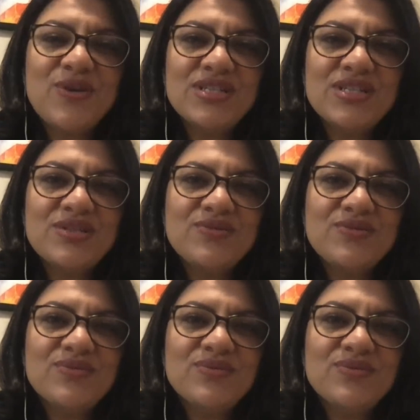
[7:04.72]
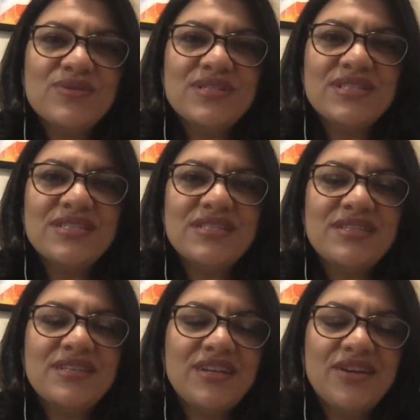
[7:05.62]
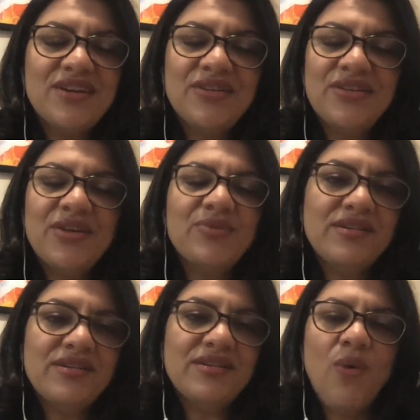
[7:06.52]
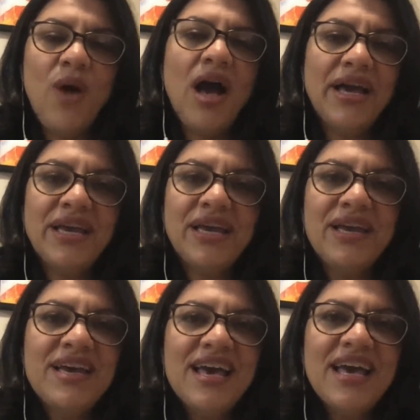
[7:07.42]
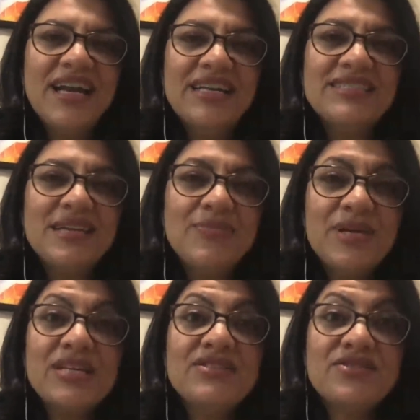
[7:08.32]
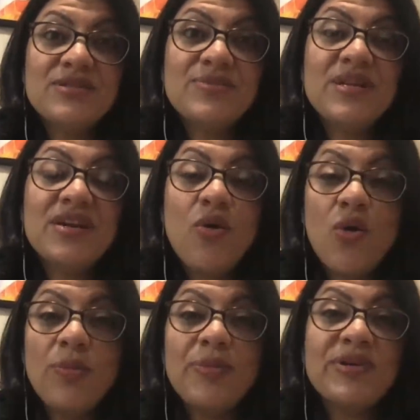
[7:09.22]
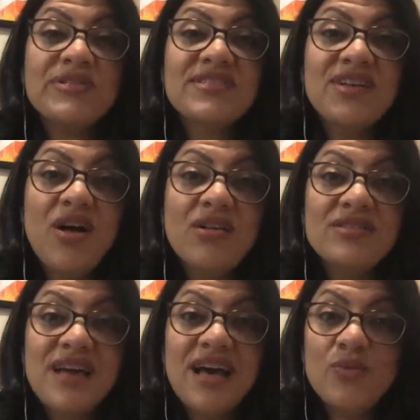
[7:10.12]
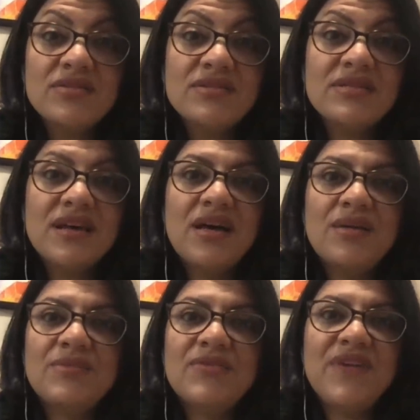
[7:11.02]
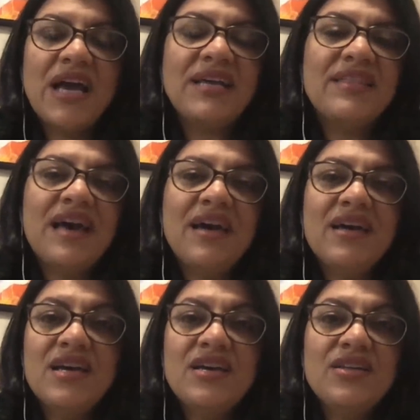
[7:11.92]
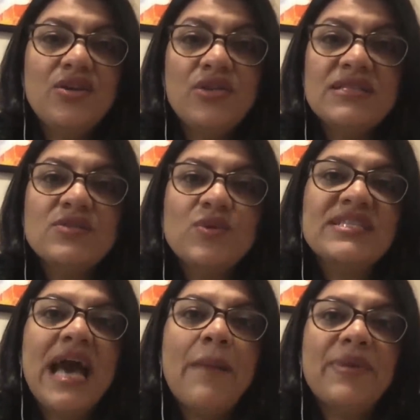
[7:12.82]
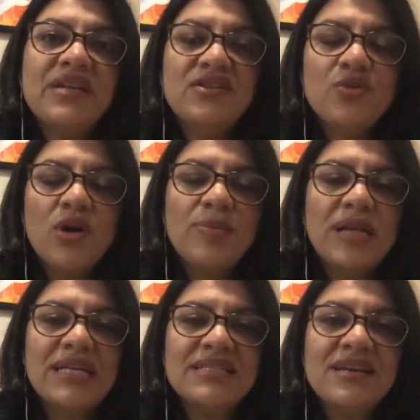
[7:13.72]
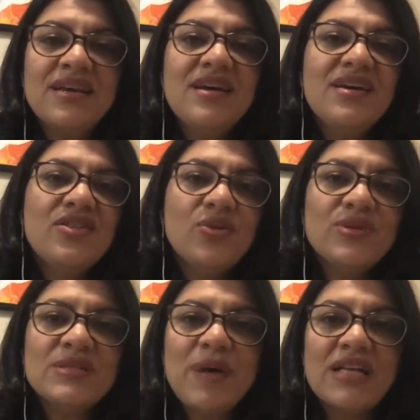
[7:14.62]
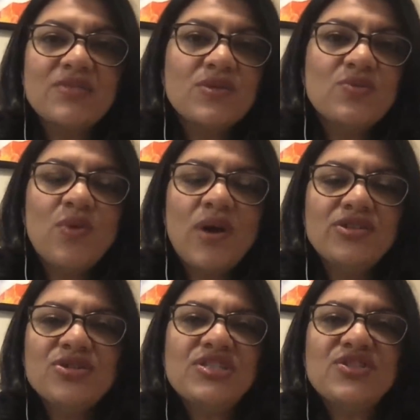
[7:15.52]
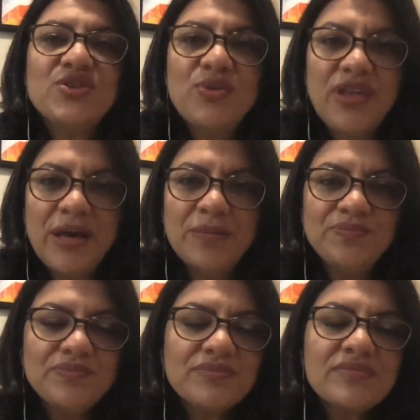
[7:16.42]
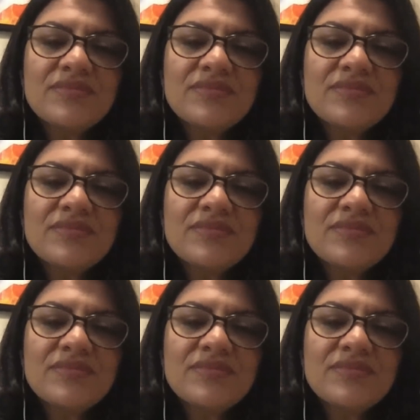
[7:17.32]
question was, you know, they were like, no, why? And I said, because there's been a corporate assault on workers. Um, the fact that, you know, this is what's happening in the workplace. Their response was, why don't you just sue them?